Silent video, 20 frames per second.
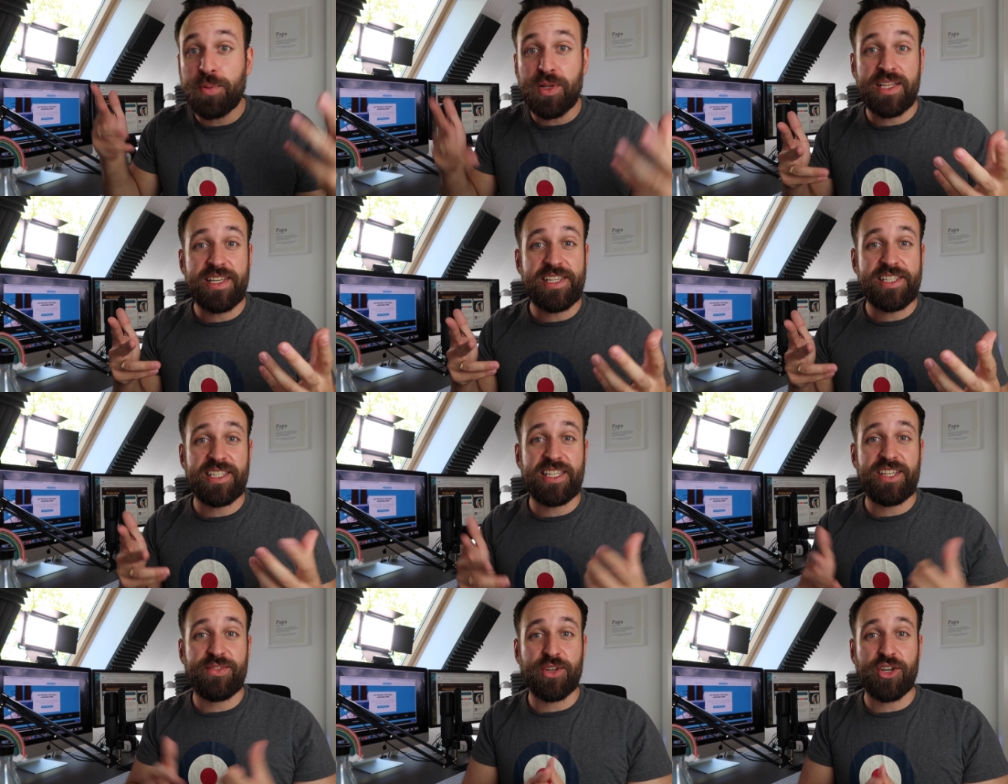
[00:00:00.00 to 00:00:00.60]

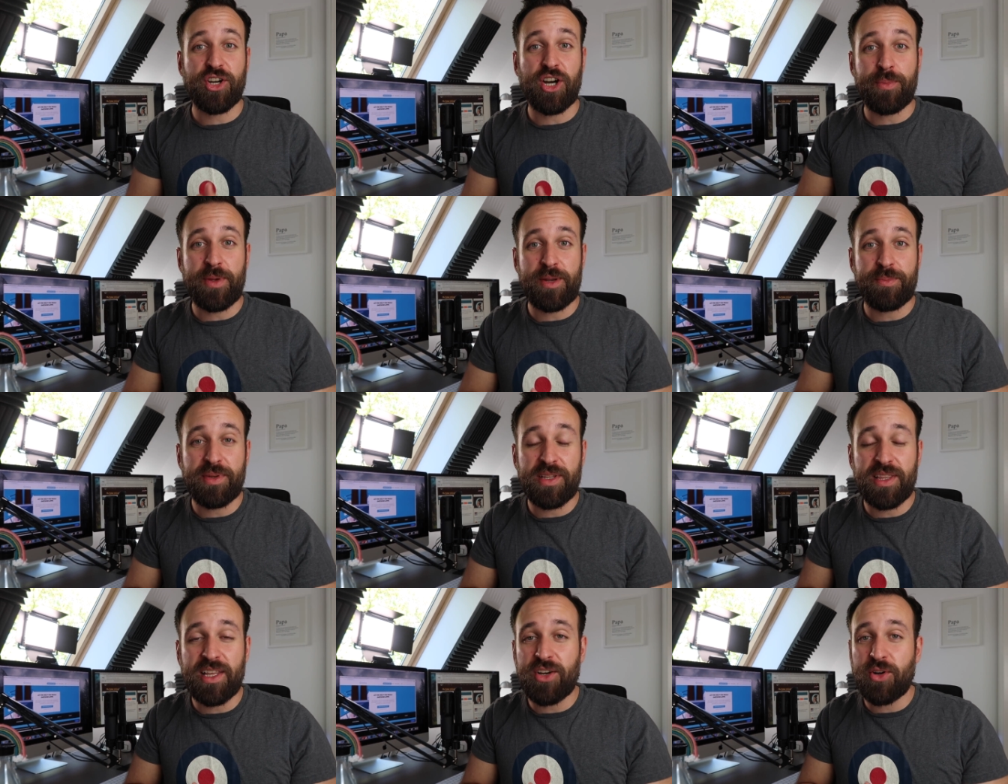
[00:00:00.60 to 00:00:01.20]
Please leave a comment
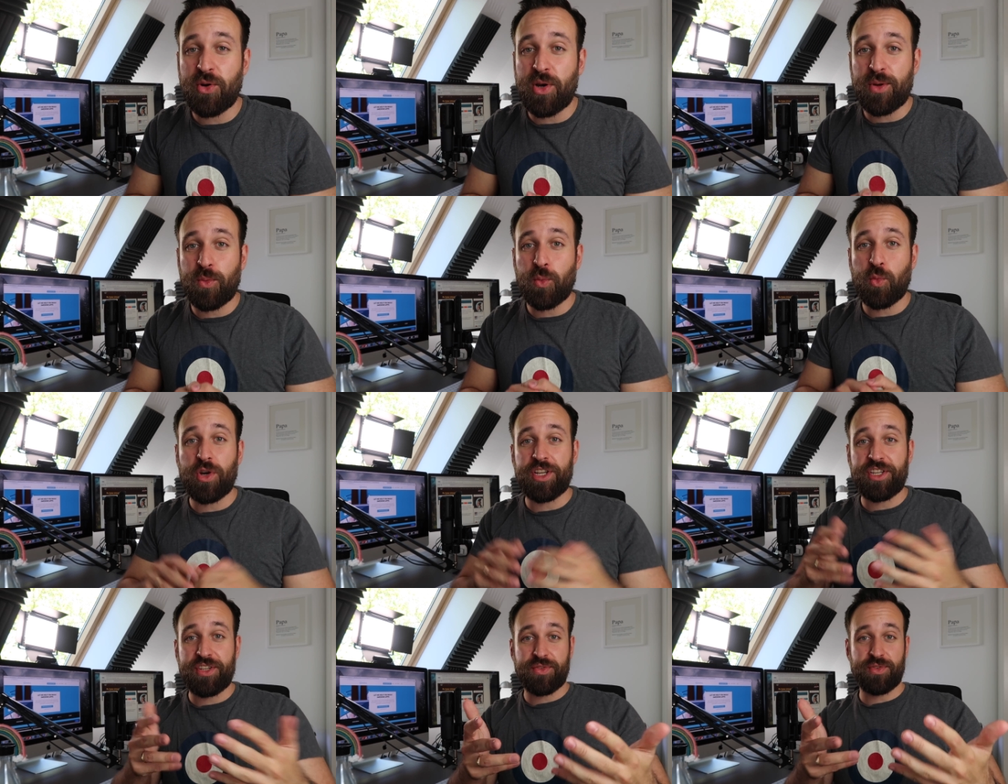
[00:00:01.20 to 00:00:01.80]
below and
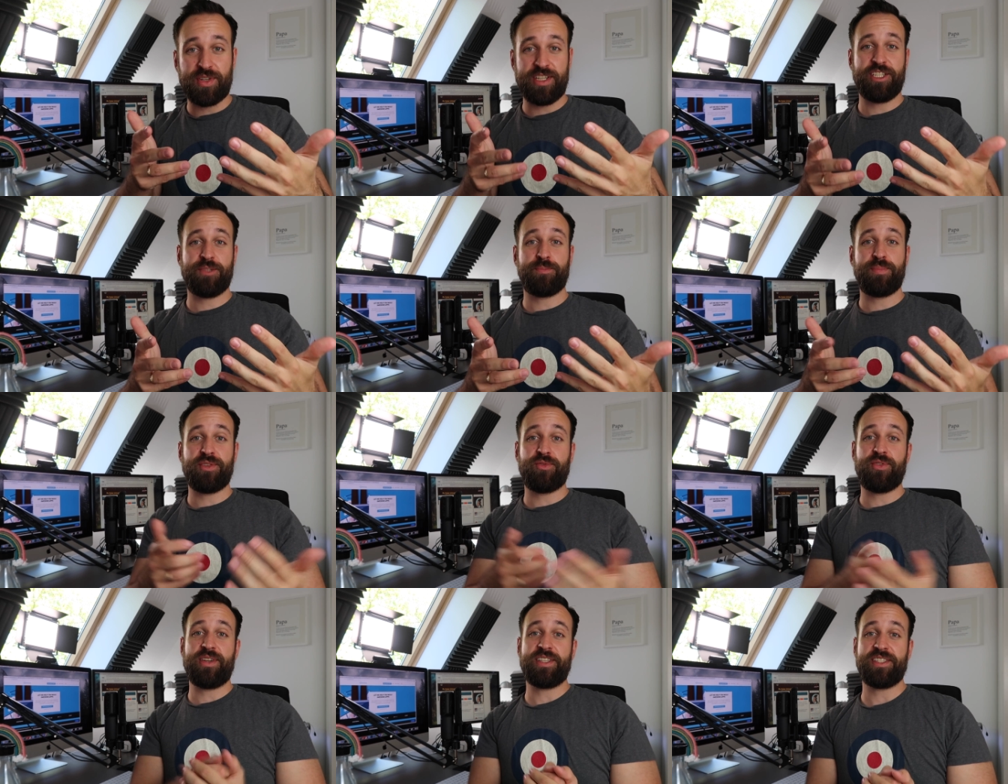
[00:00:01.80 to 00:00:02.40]
what your
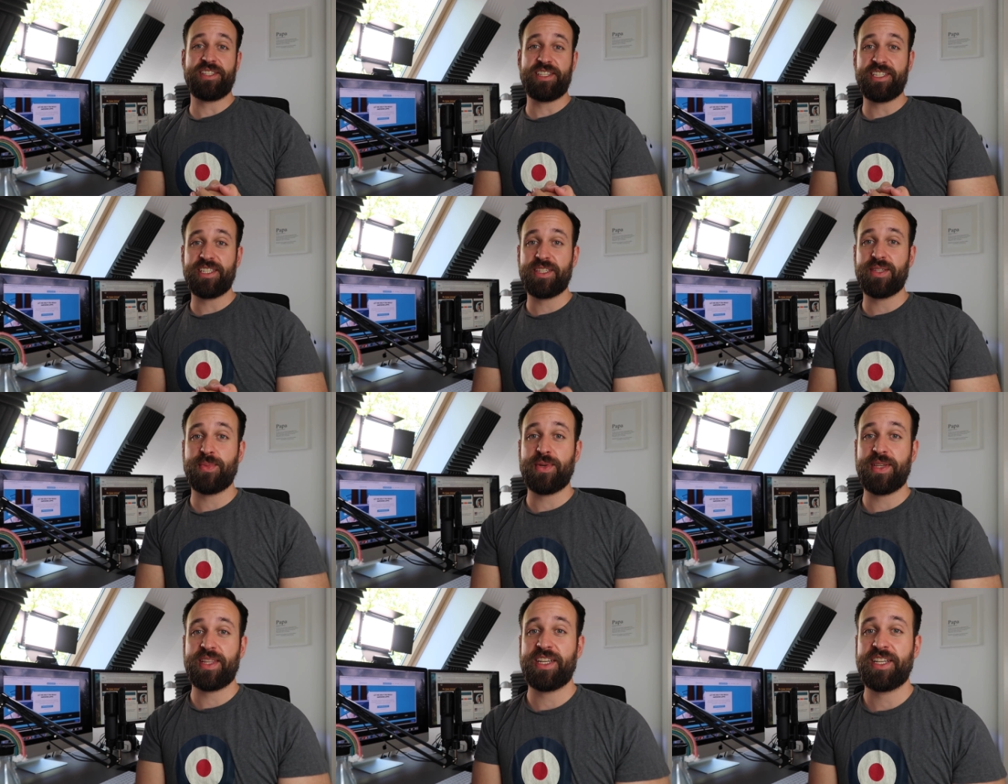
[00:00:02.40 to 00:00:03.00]
experience is
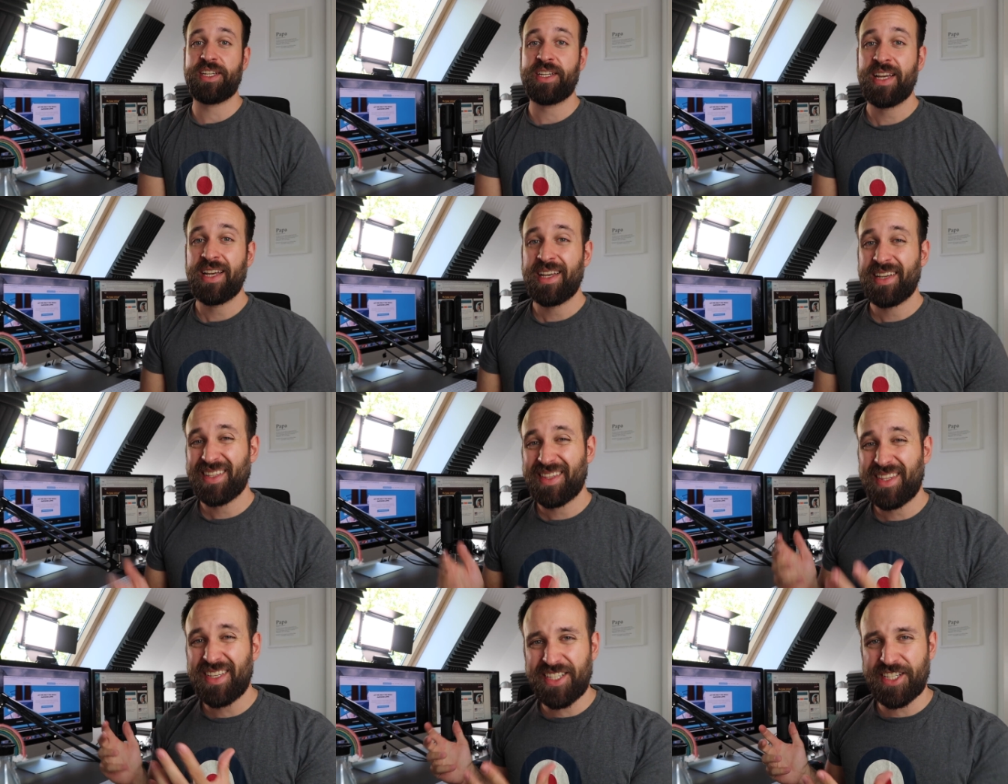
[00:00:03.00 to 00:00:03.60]
with it.
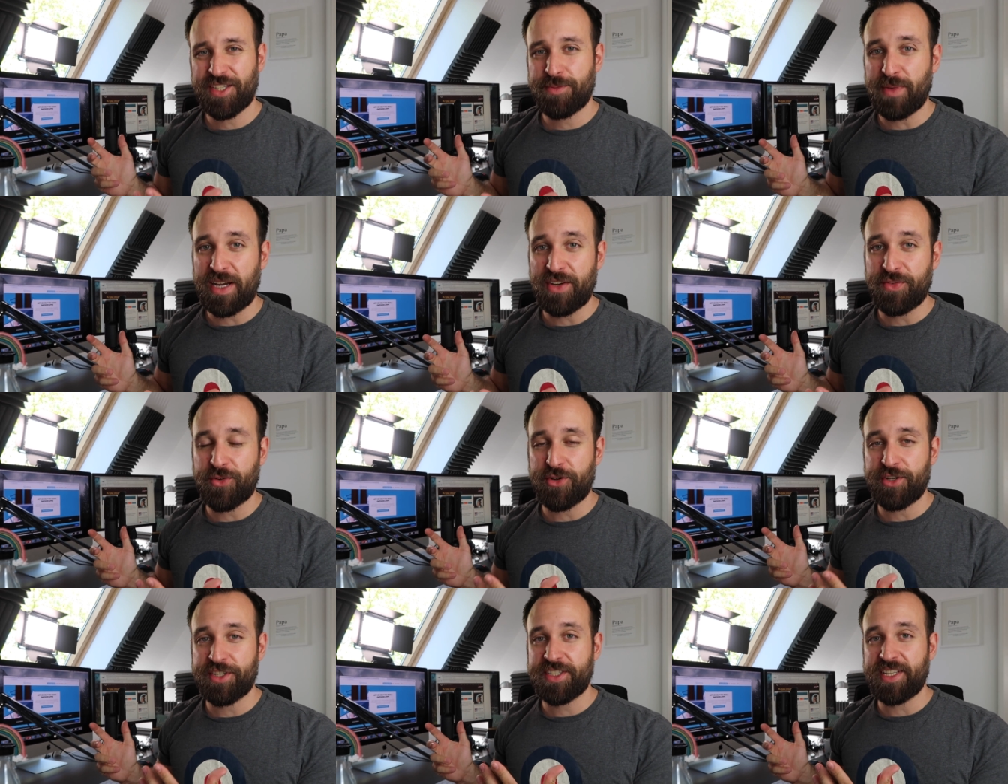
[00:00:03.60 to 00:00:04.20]
This is my
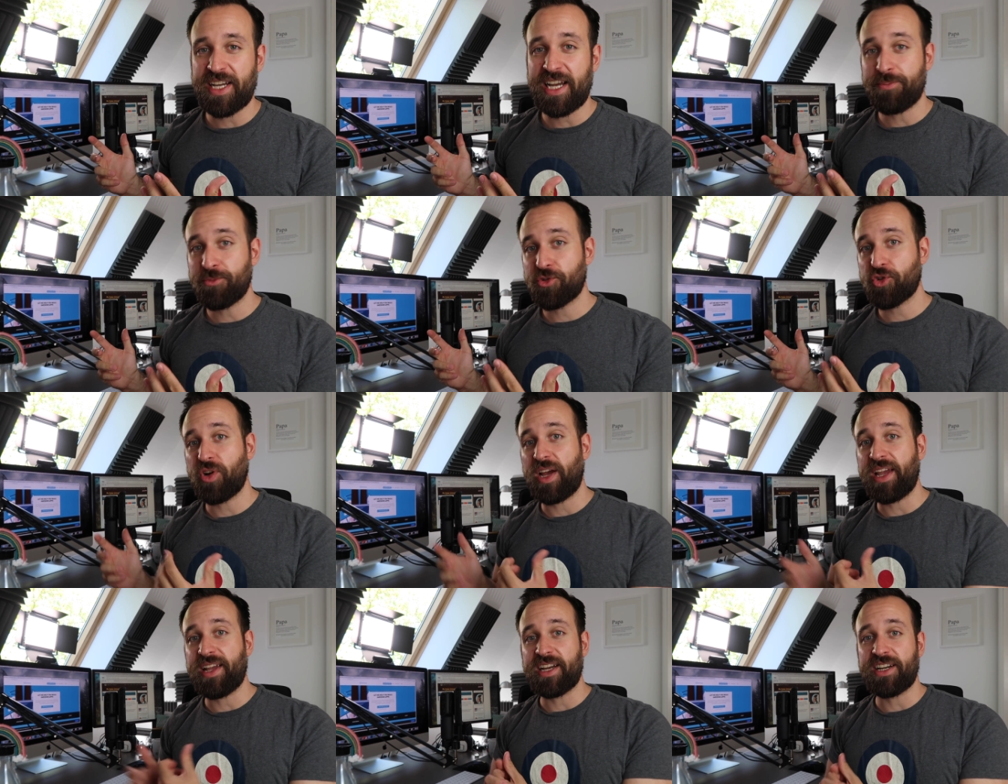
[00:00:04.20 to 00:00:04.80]
first time
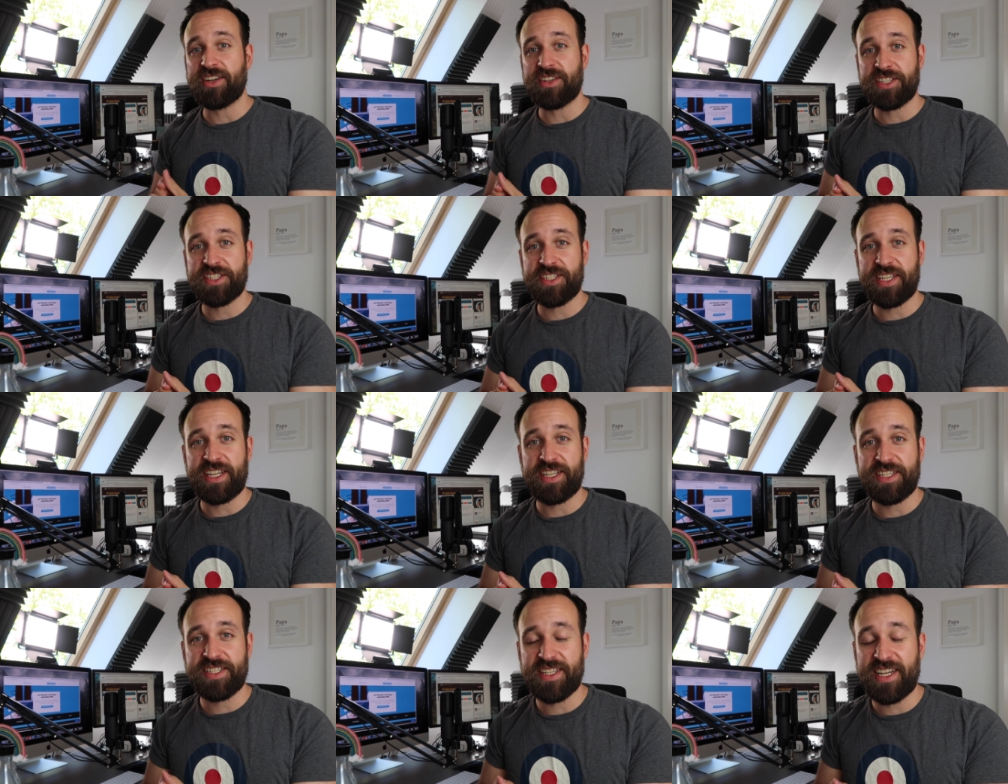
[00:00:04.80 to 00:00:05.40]
trying out a
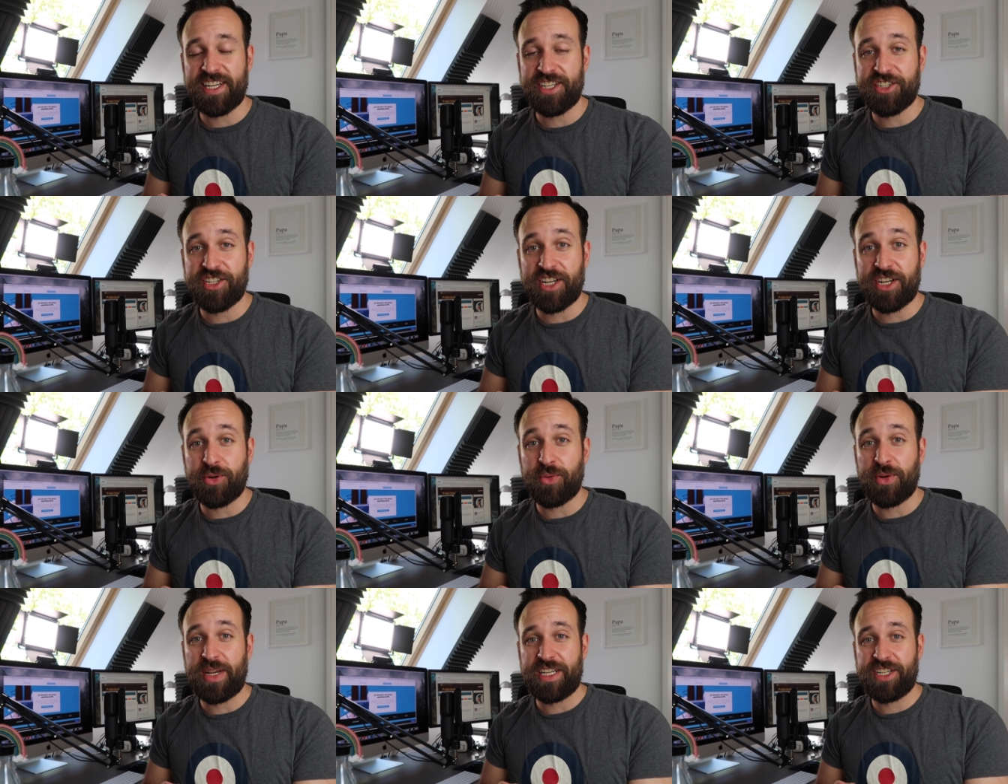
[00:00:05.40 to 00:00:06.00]
static site
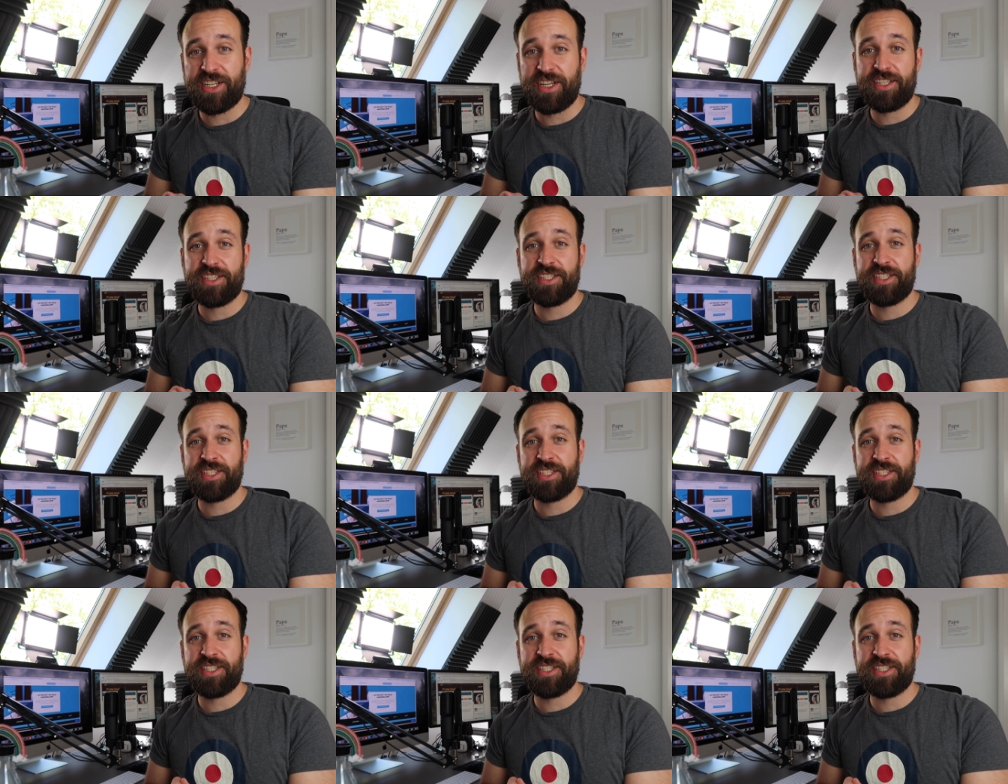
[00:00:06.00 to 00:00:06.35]
generator,